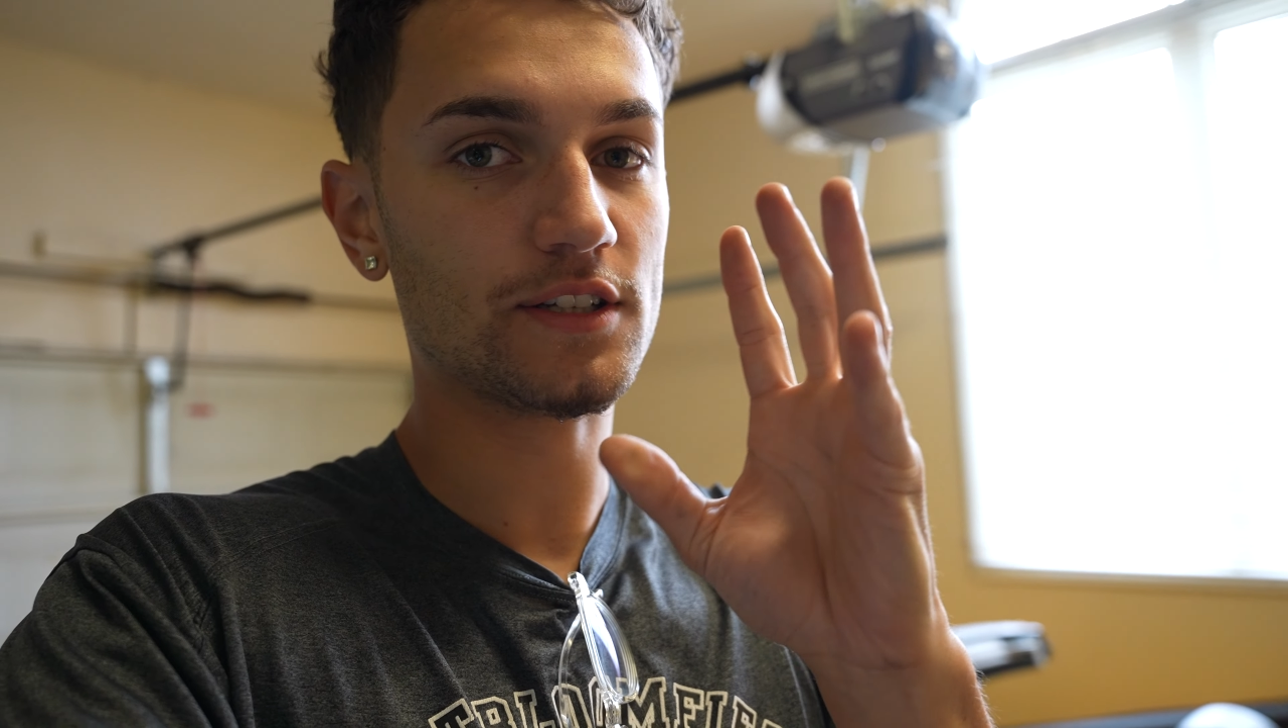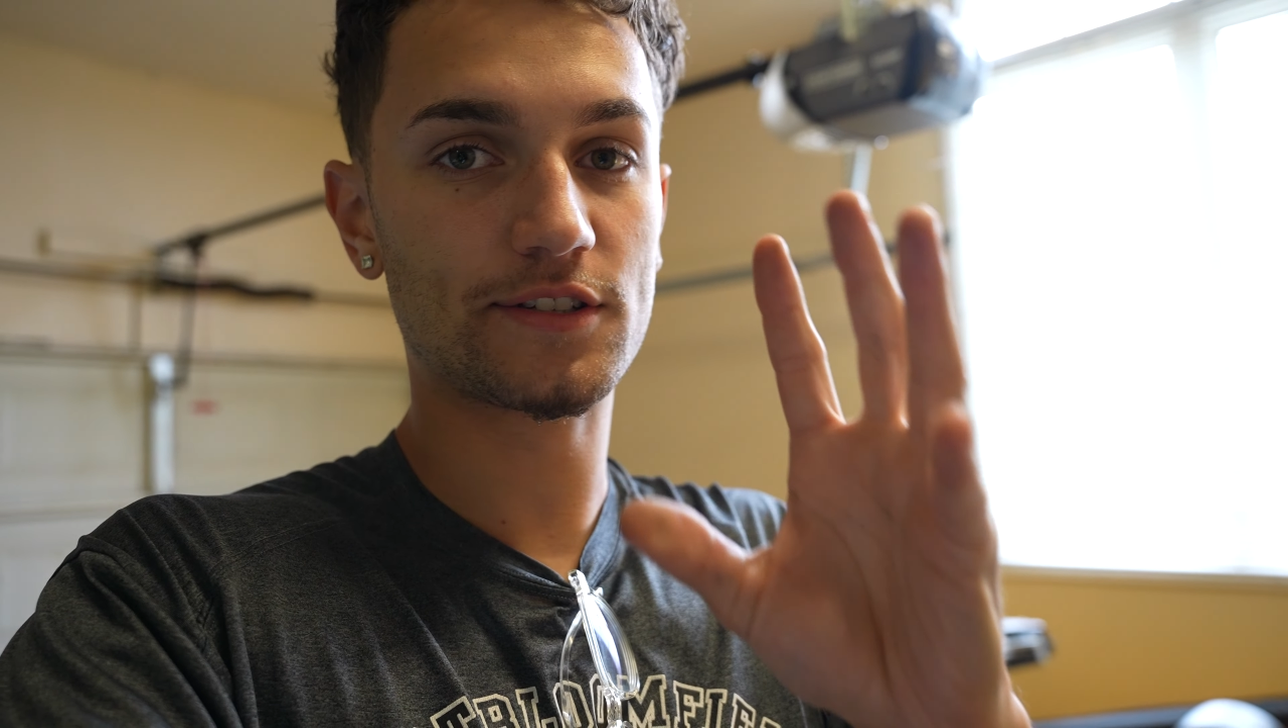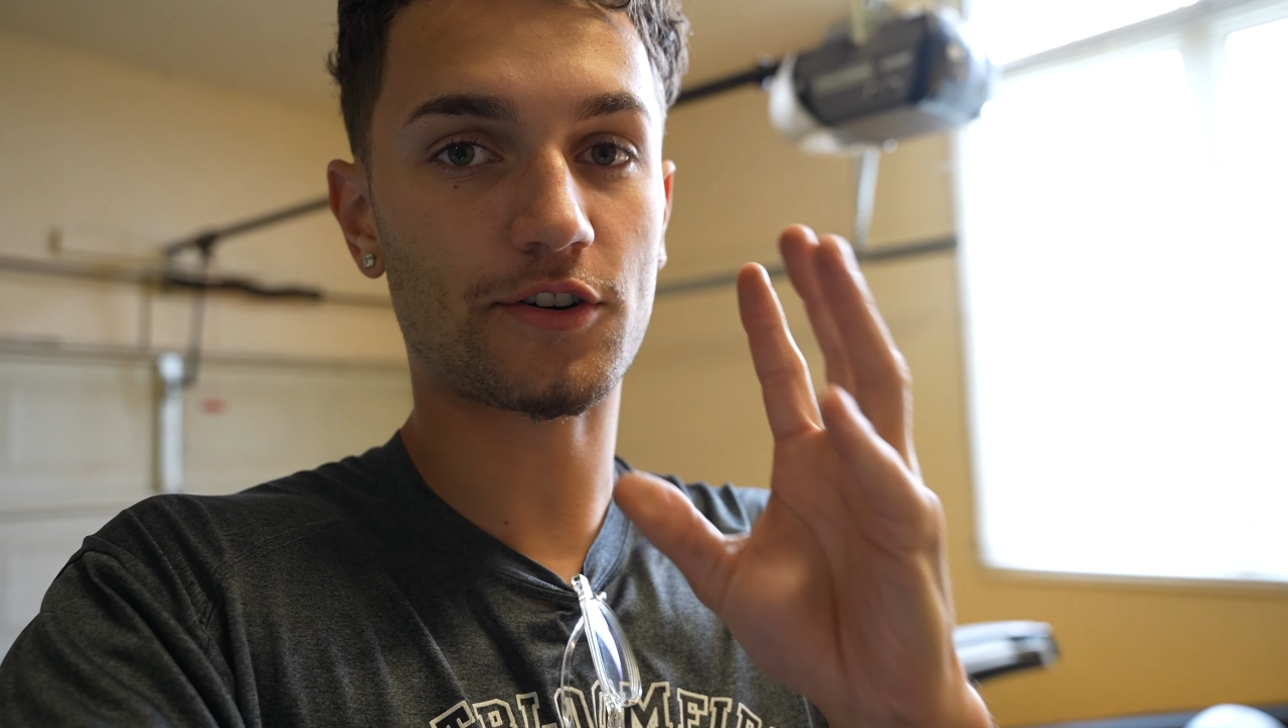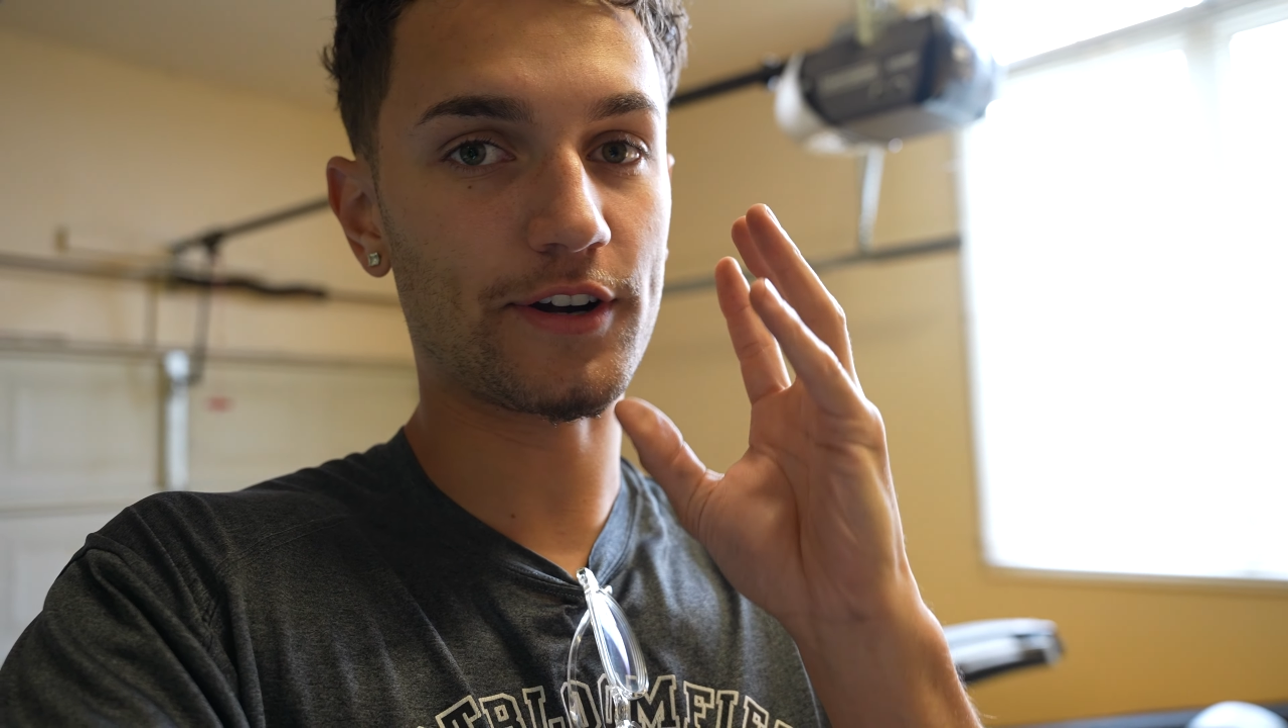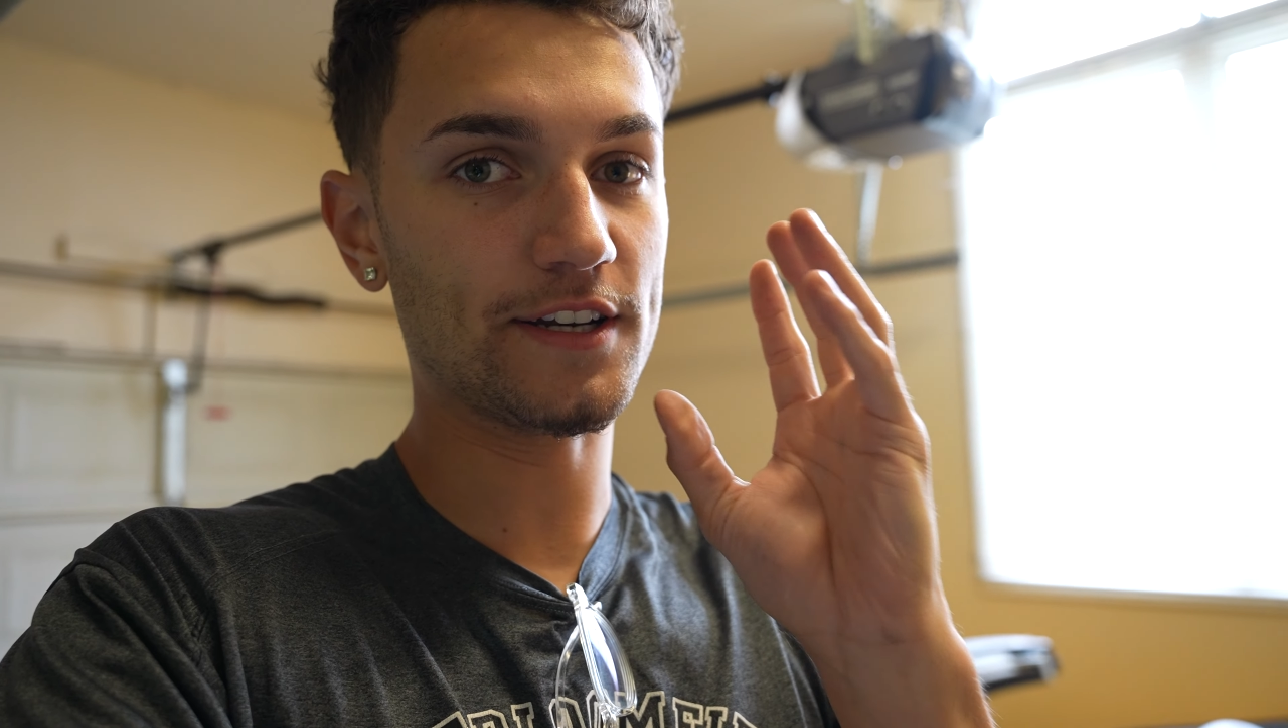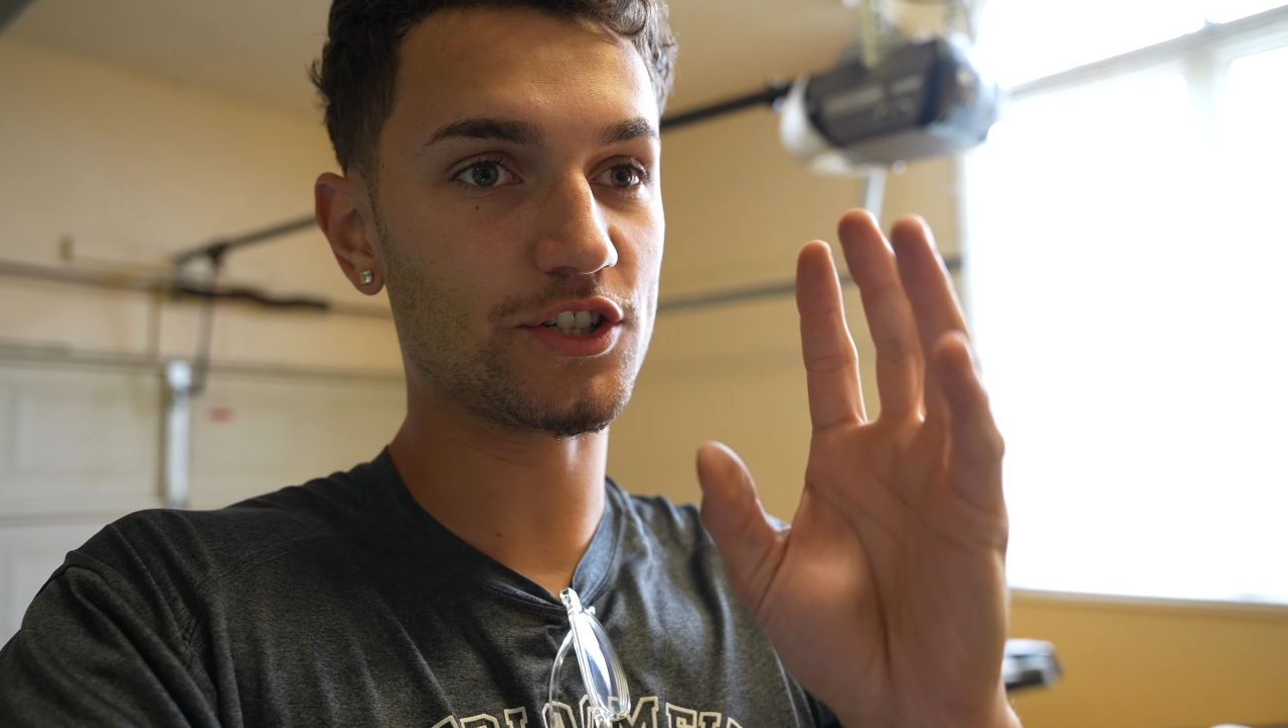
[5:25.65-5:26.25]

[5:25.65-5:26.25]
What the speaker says: screen